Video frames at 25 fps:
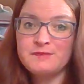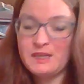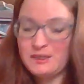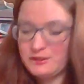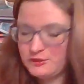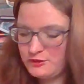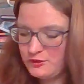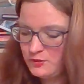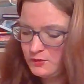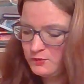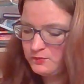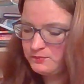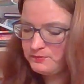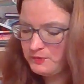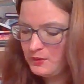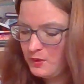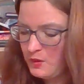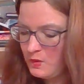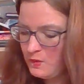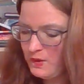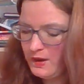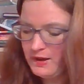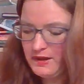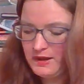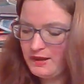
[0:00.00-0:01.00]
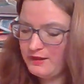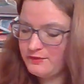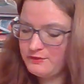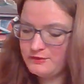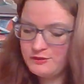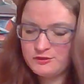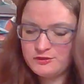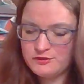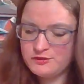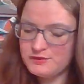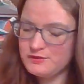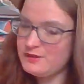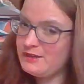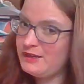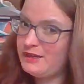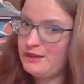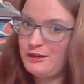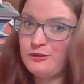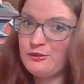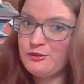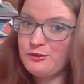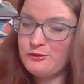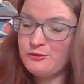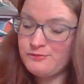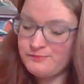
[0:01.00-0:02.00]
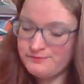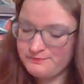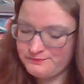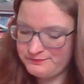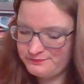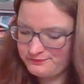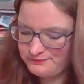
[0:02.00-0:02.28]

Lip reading: So why I haven't, I don't know.